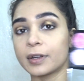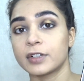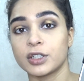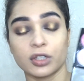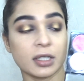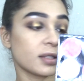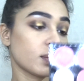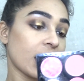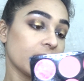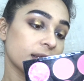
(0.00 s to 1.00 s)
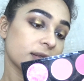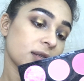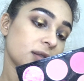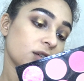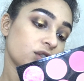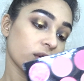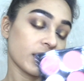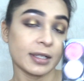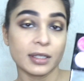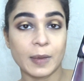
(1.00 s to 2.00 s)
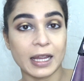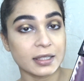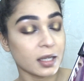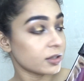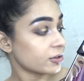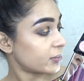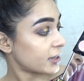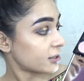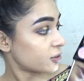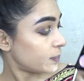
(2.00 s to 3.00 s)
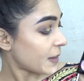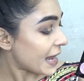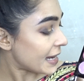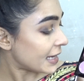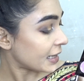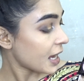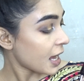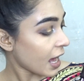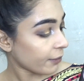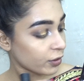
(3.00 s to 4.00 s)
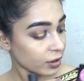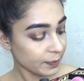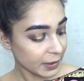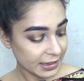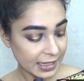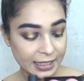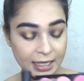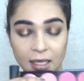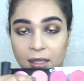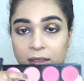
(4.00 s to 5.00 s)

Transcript: Revolution as well. This is the Sugar and Spice Ultra Blush palette. I'm going to be taking